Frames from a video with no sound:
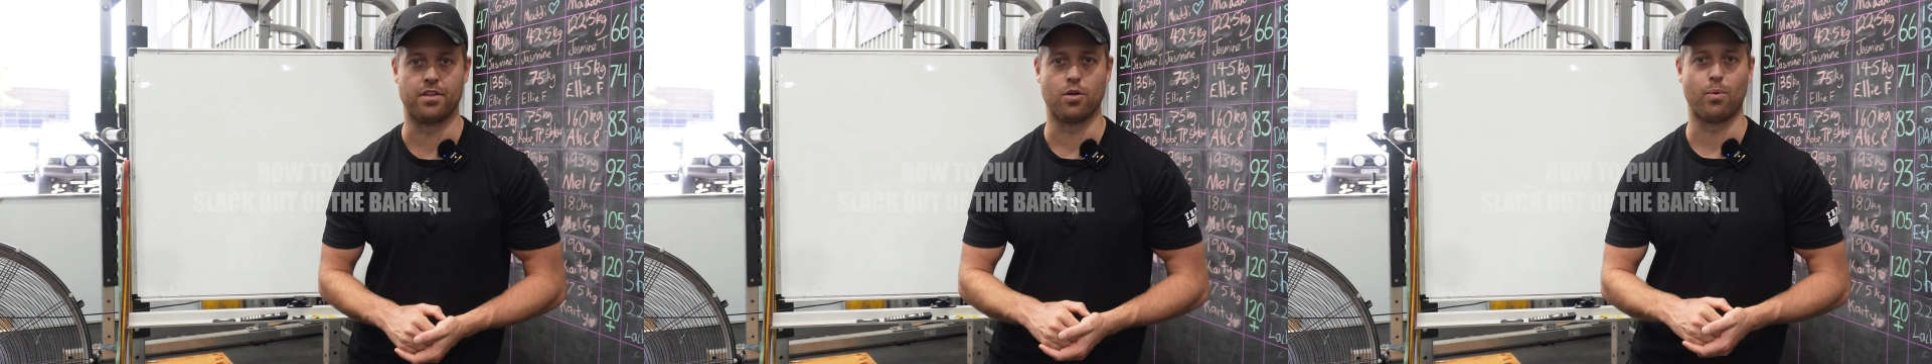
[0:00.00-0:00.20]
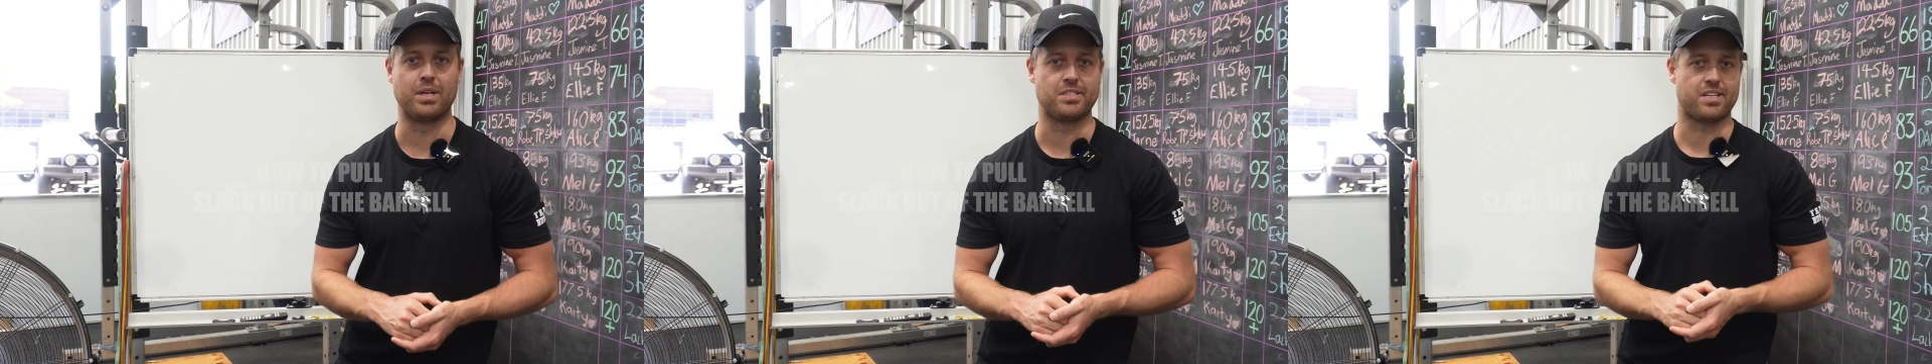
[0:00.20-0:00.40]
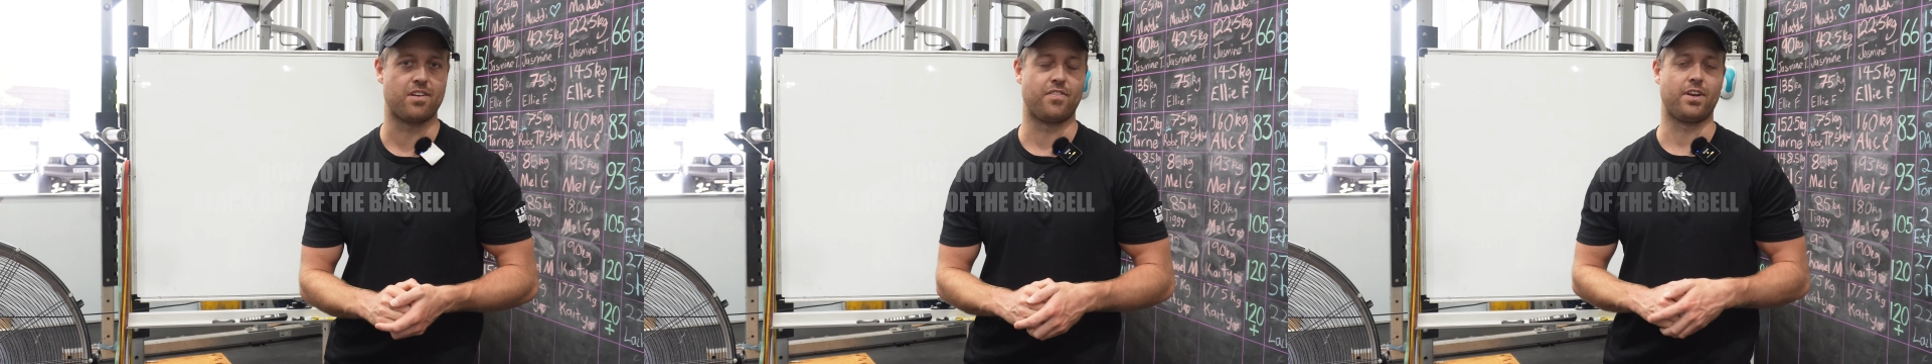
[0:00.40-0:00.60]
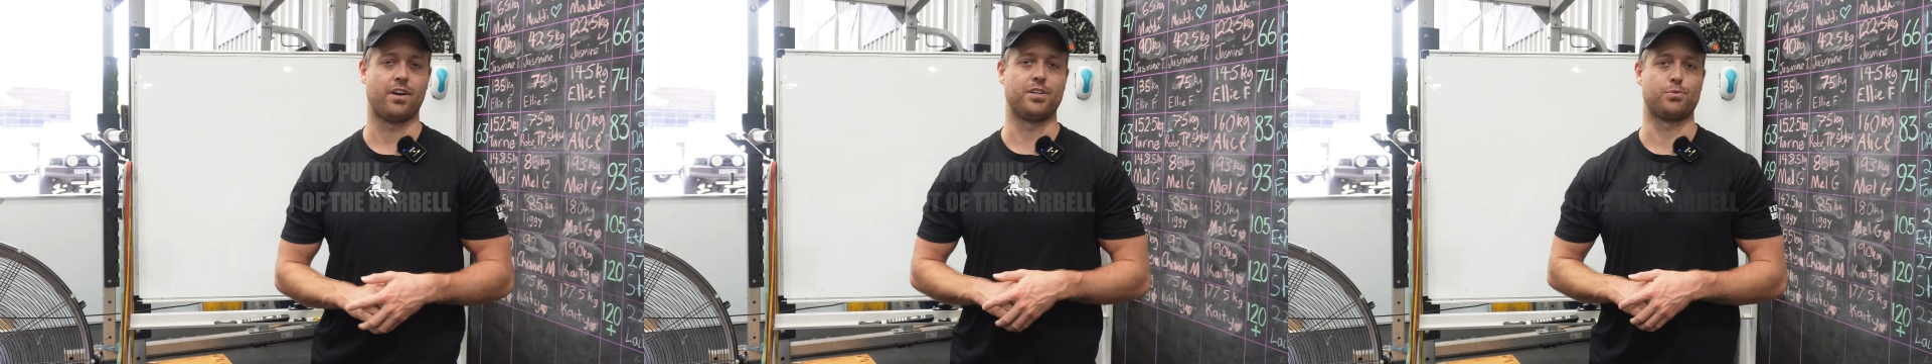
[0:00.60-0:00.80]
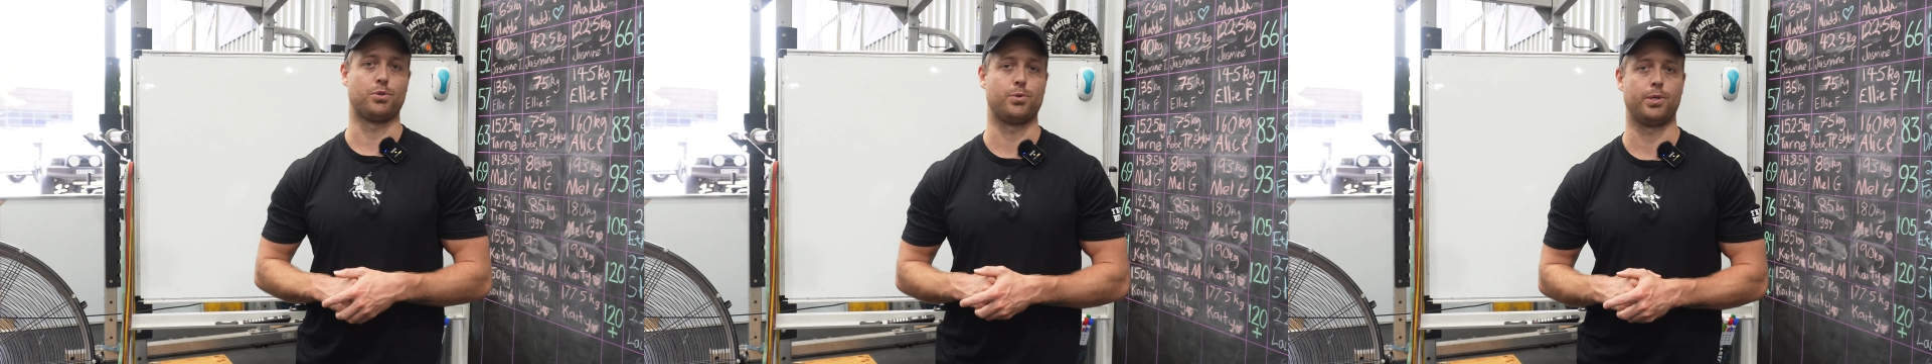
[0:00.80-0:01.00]
the Wednesday
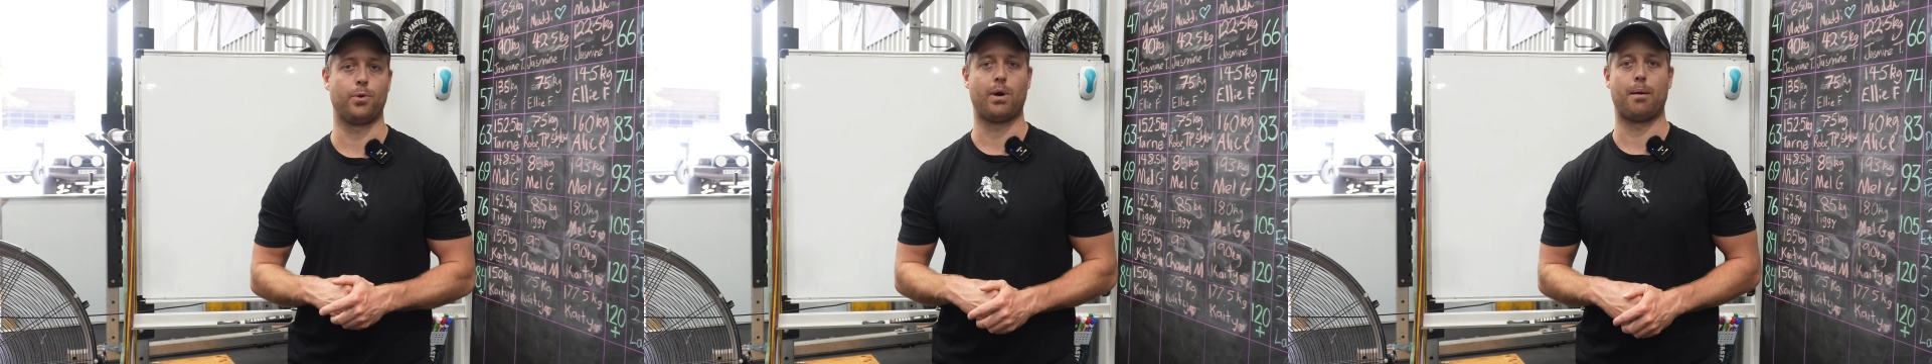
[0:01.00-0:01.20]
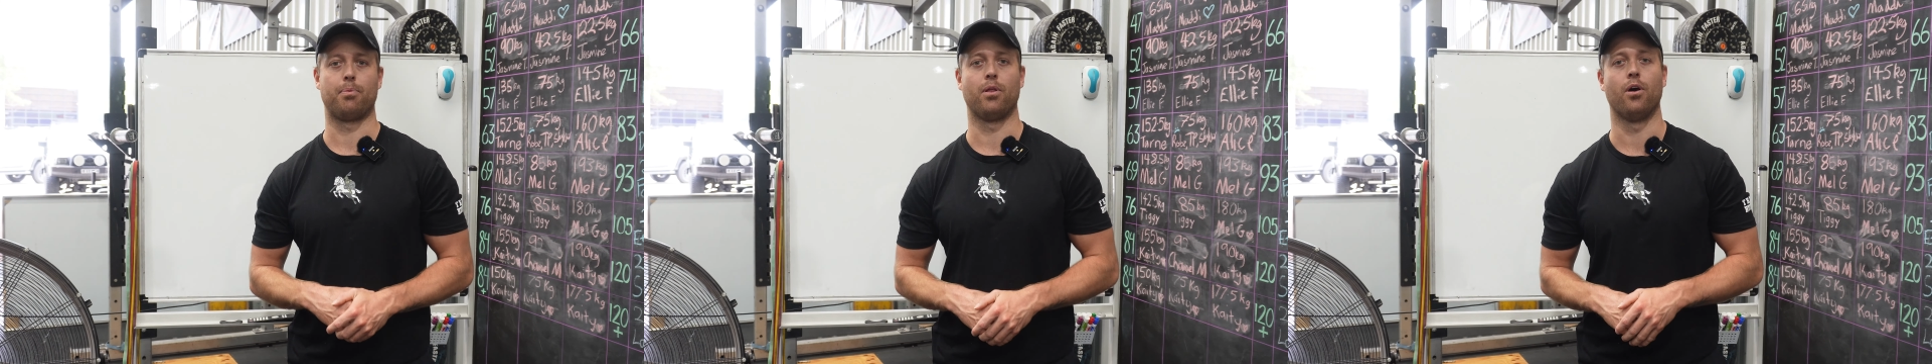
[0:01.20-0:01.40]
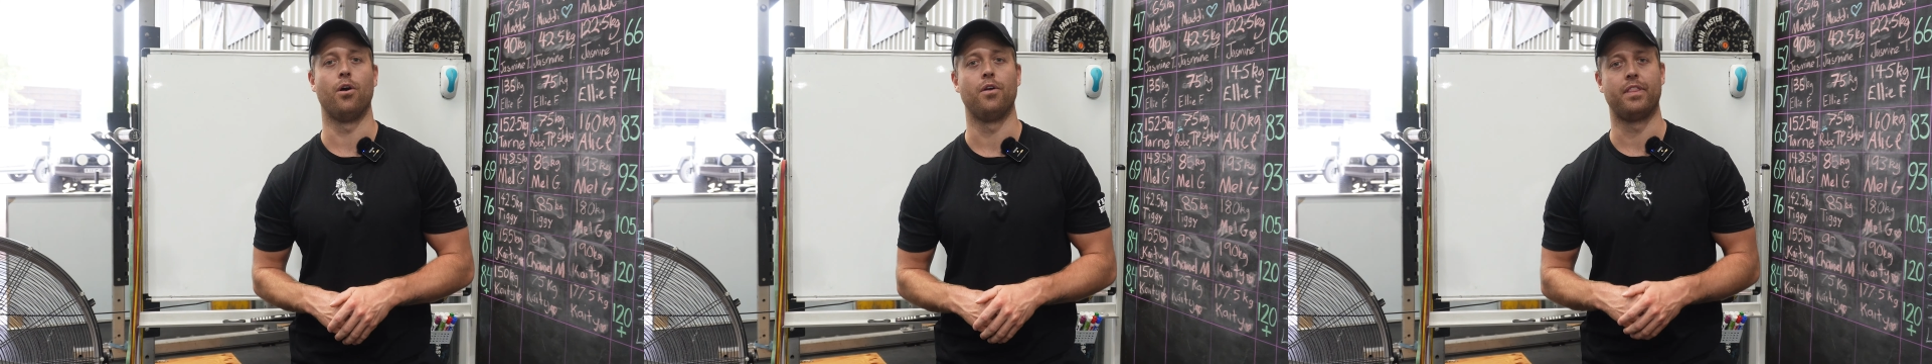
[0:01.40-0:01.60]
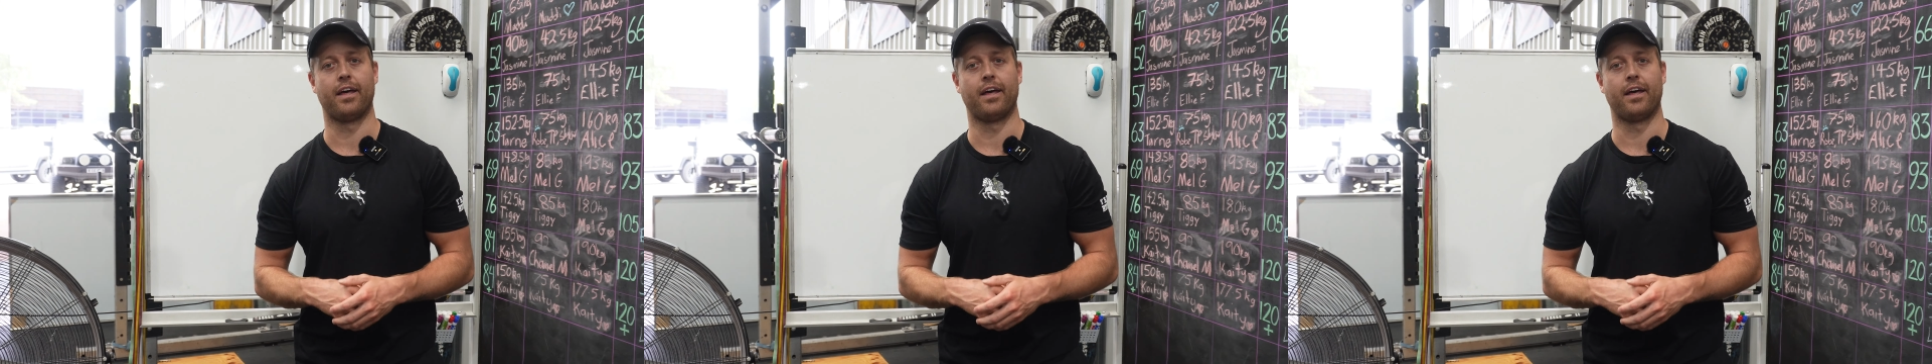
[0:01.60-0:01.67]
videos, which we do upload